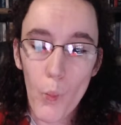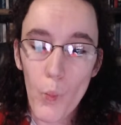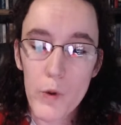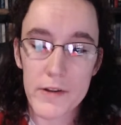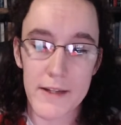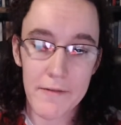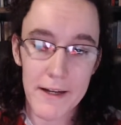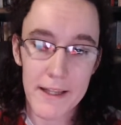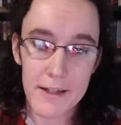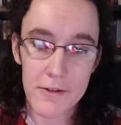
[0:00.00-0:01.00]
doesn't have
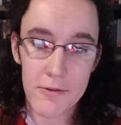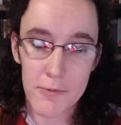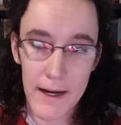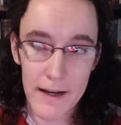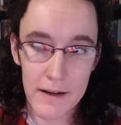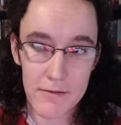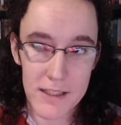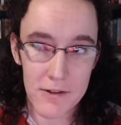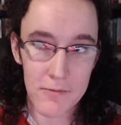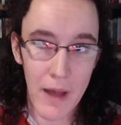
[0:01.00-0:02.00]
anything to do with writing,
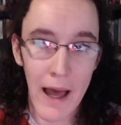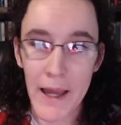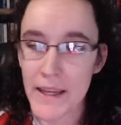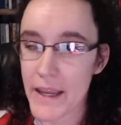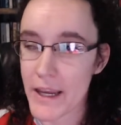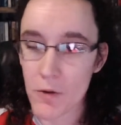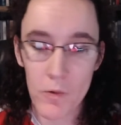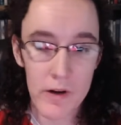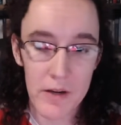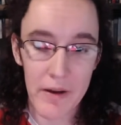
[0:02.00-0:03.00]
so I can't
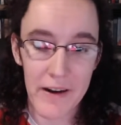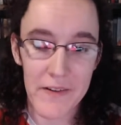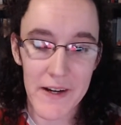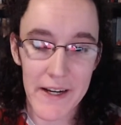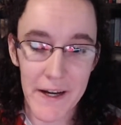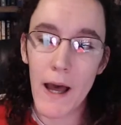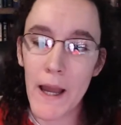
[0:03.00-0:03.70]
worry about it right now.